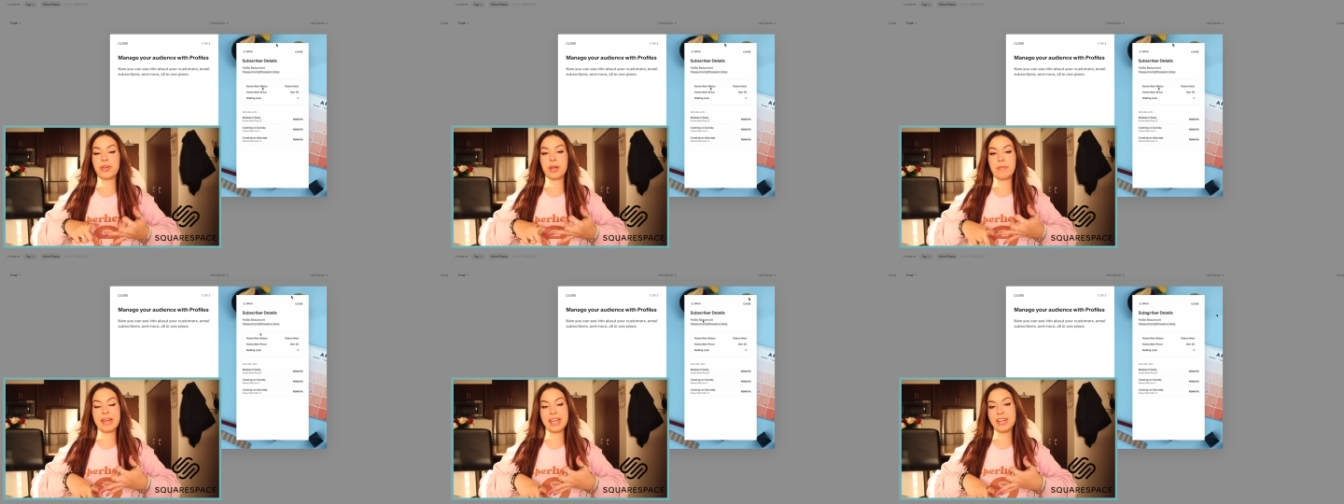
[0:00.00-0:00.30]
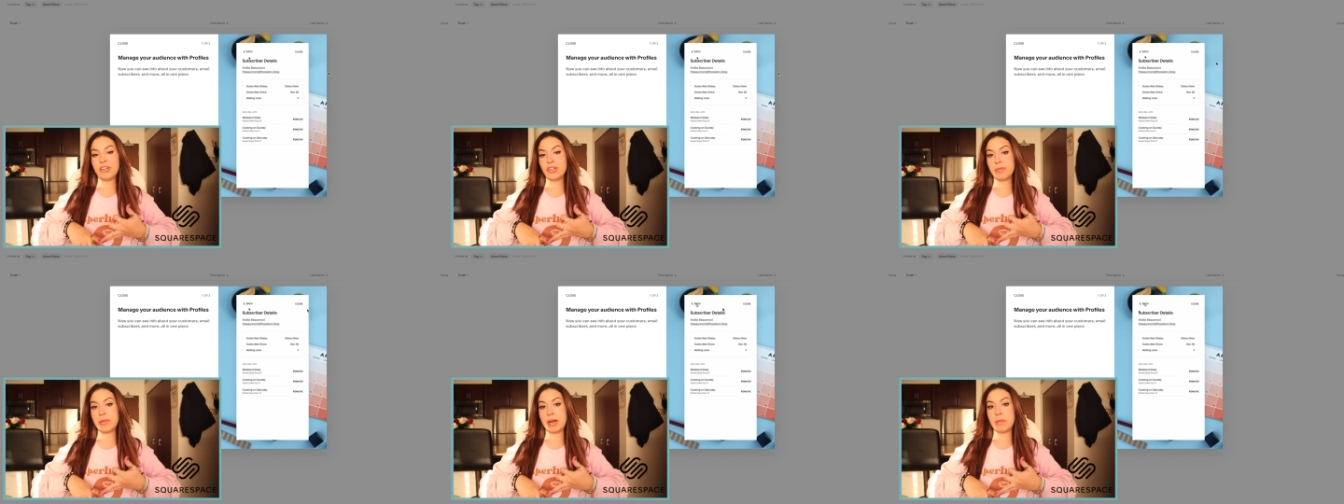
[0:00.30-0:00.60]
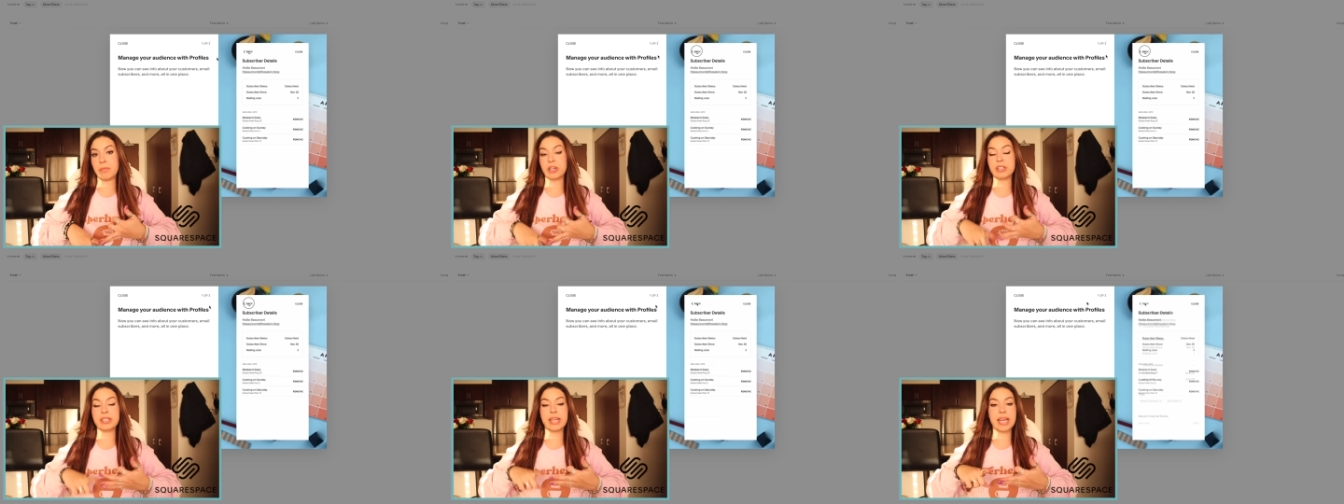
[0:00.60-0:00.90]
you can manage your
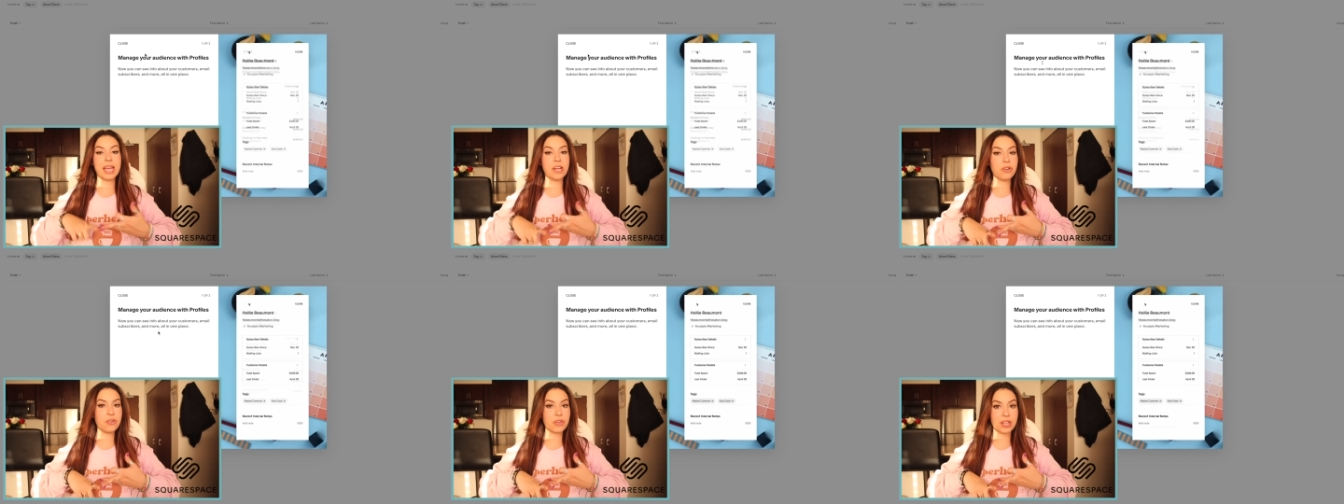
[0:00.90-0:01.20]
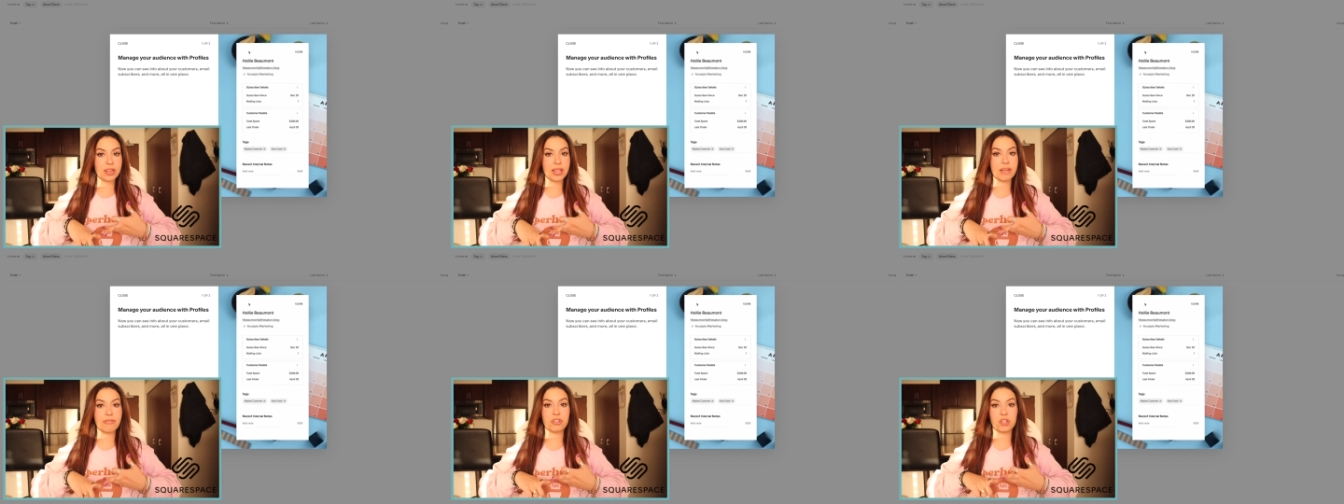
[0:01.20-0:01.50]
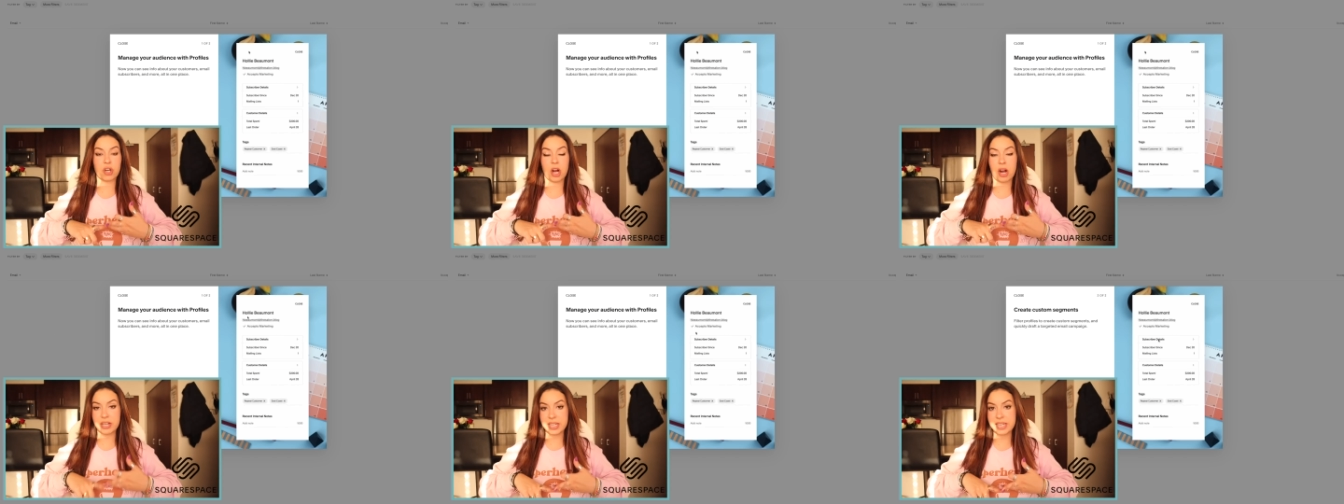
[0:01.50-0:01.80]
members, and you can
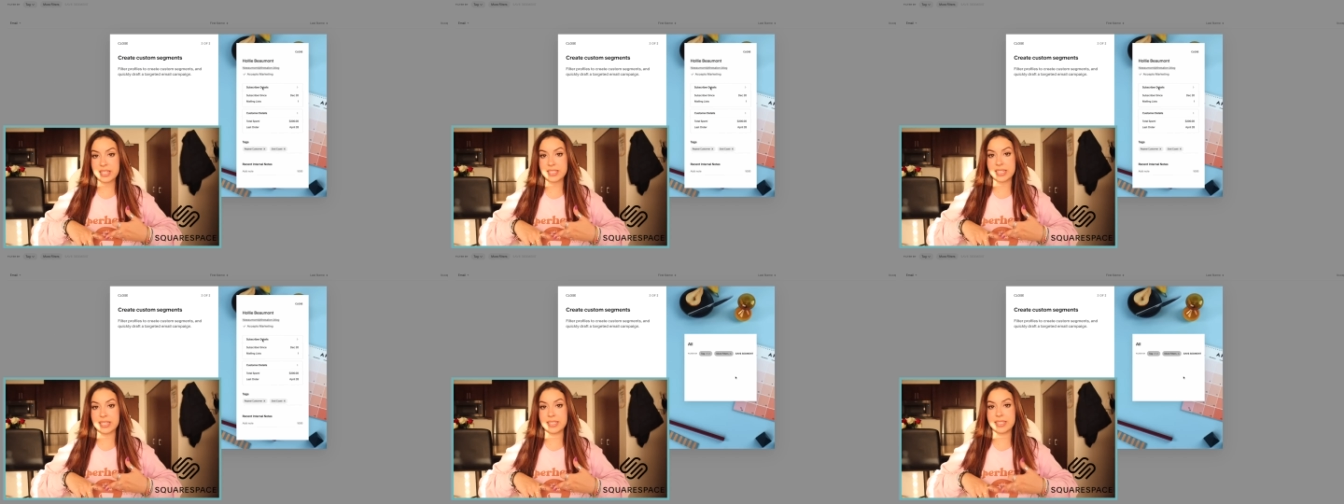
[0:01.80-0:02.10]
leverage audience